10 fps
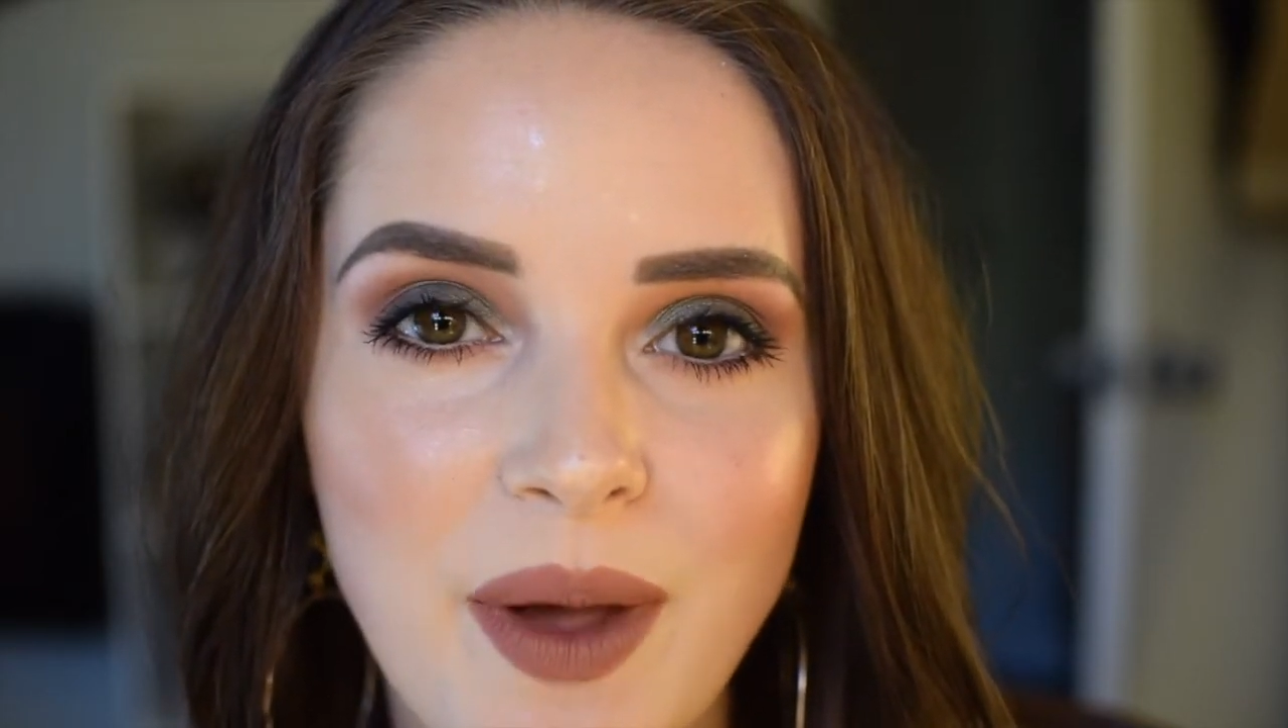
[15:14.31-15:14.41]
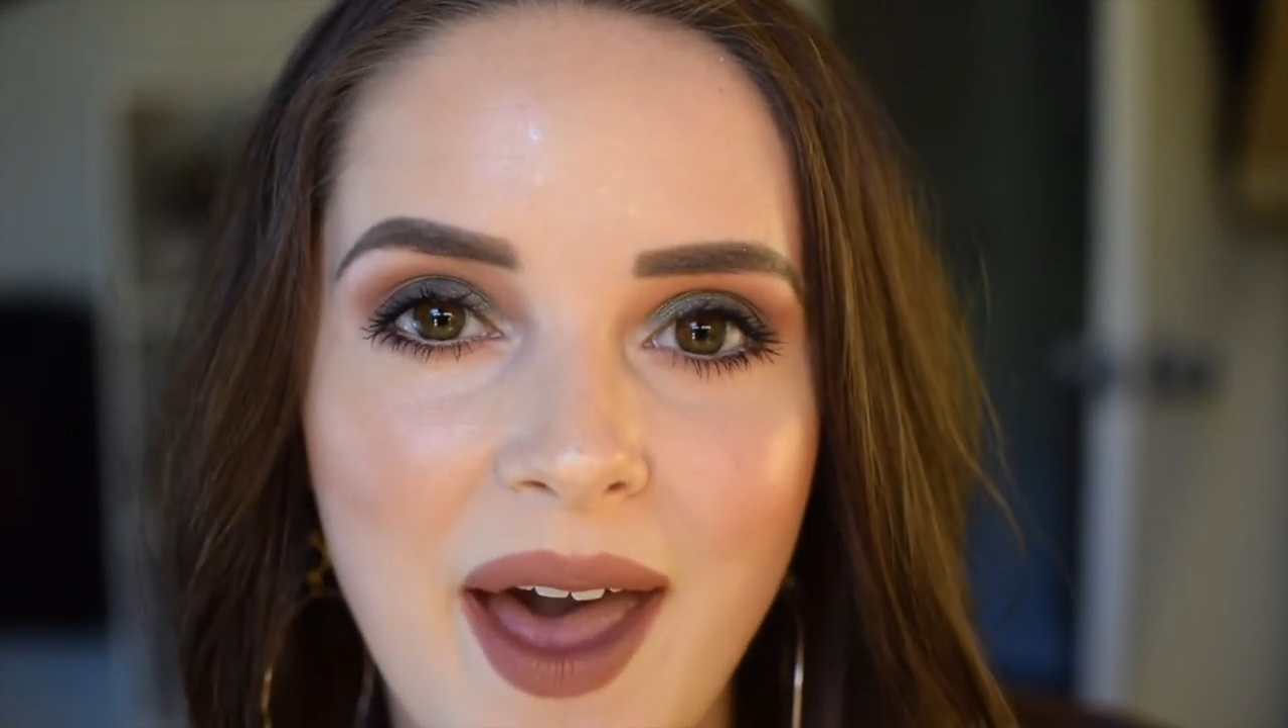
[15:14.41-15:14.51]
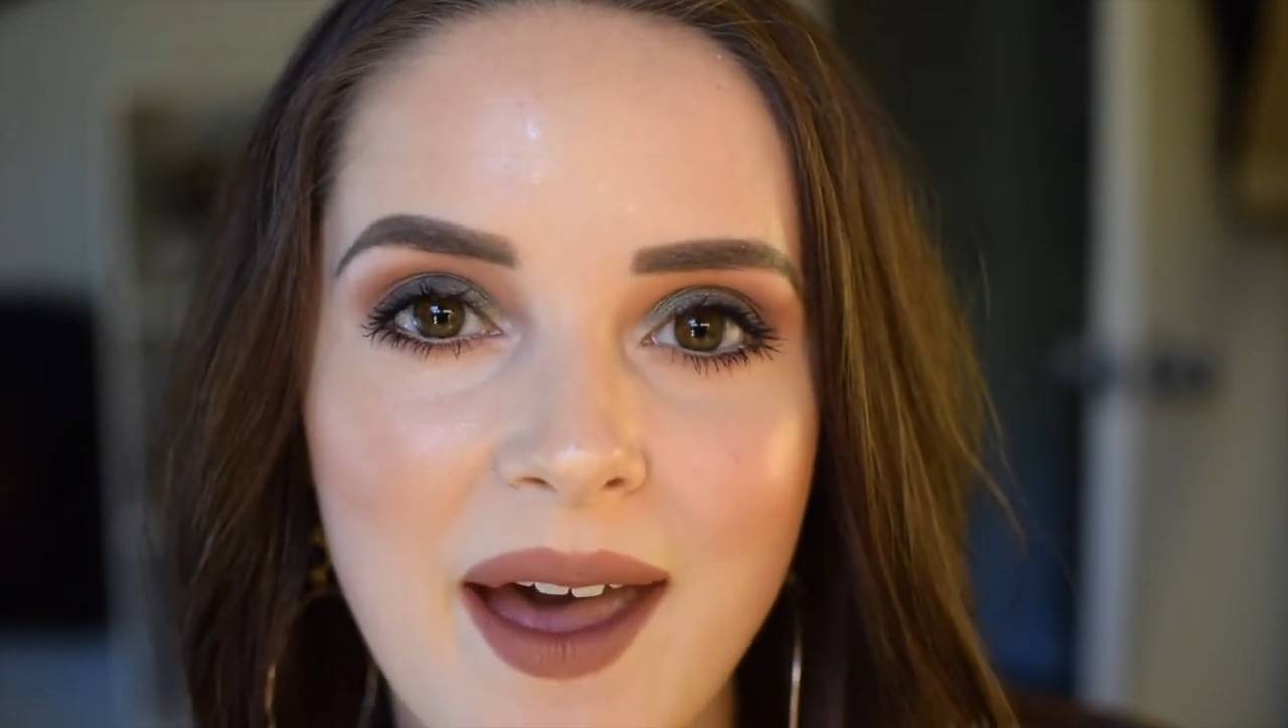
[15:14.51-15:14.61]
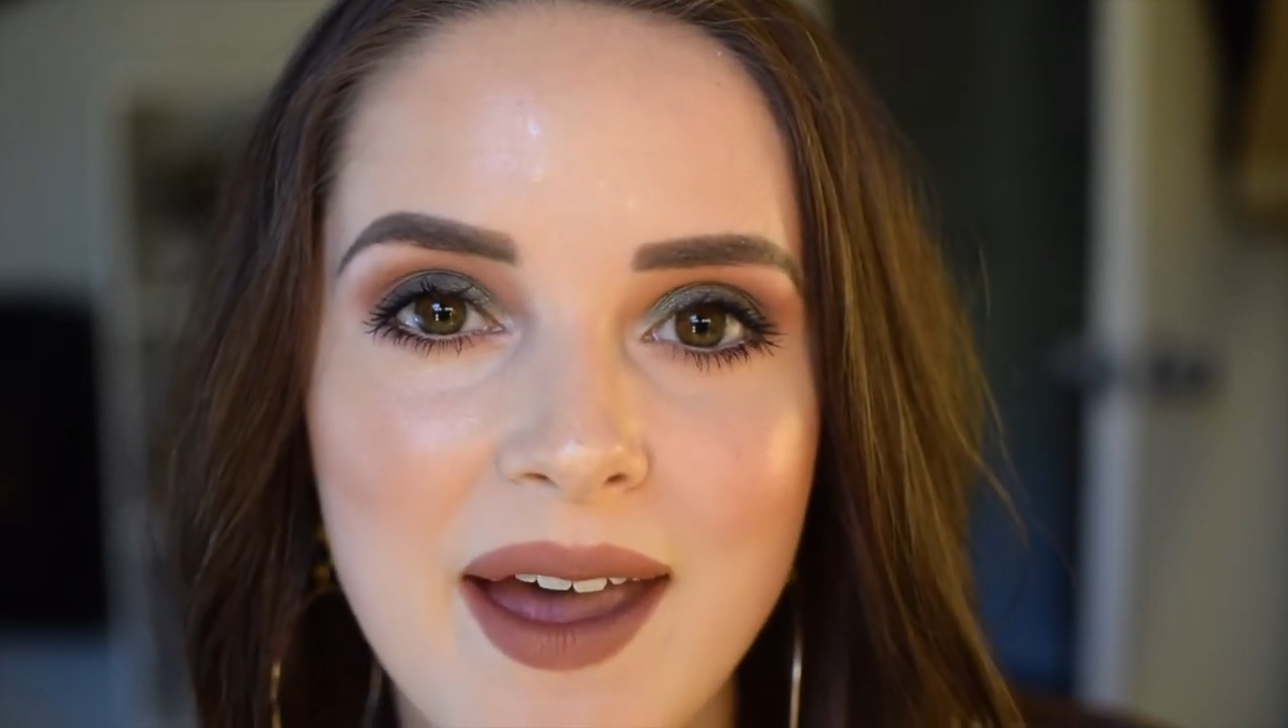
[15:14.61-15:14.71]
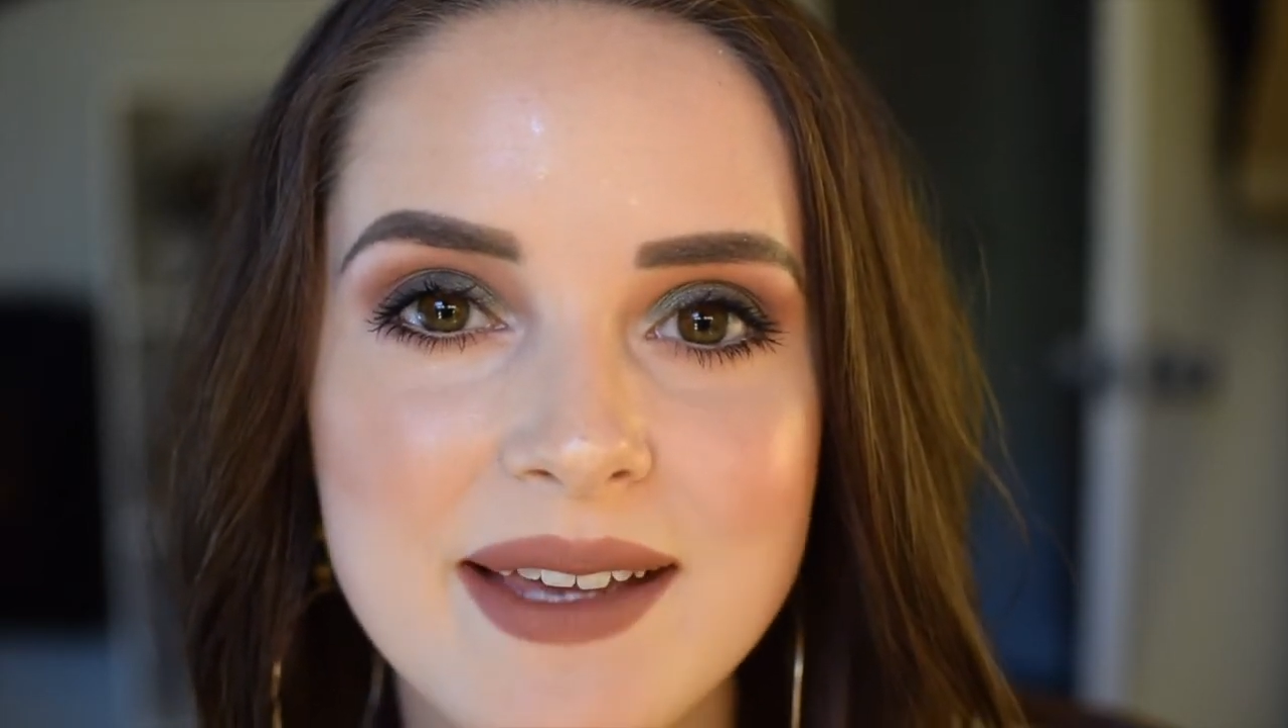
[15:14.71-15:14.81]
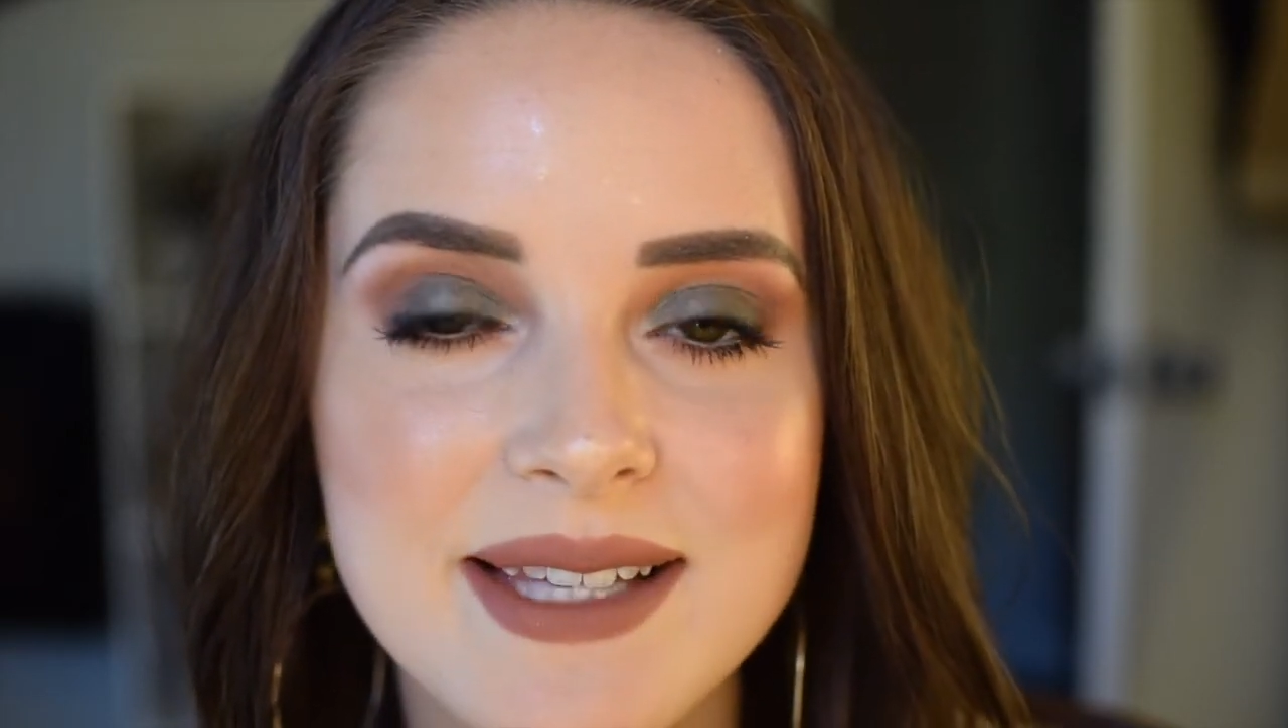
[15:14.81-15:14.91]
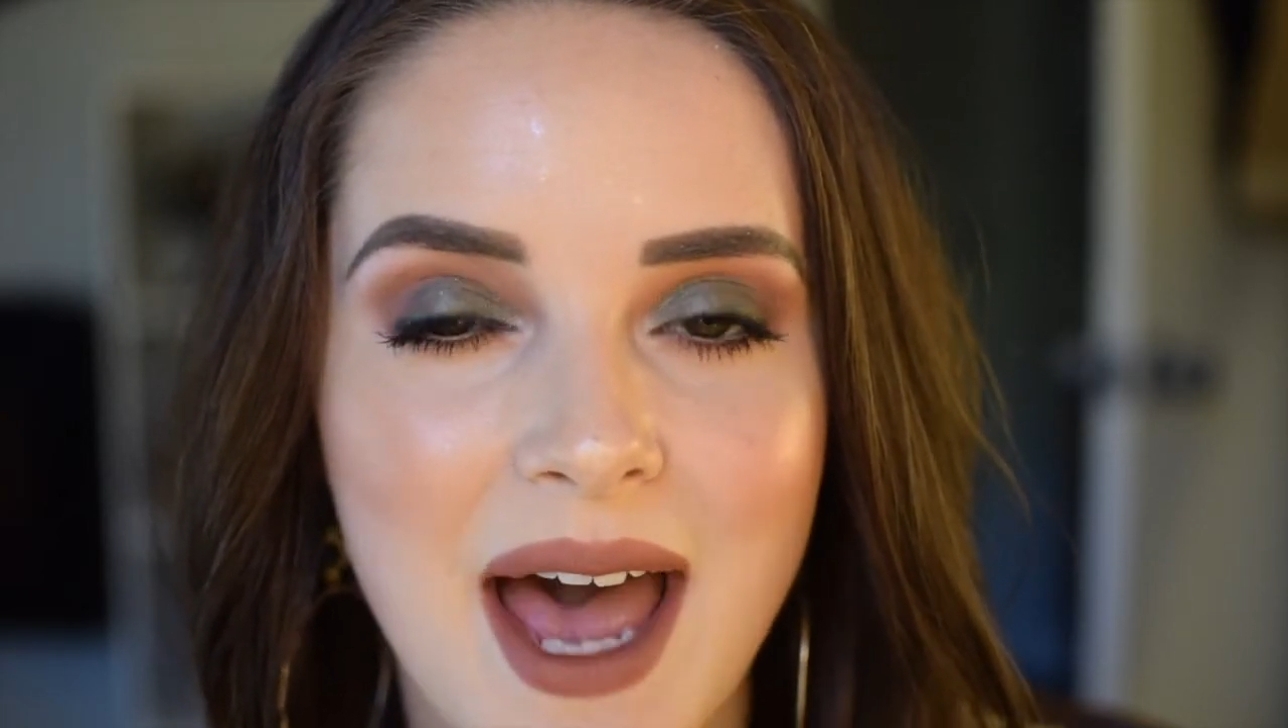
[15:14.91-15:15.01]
guys.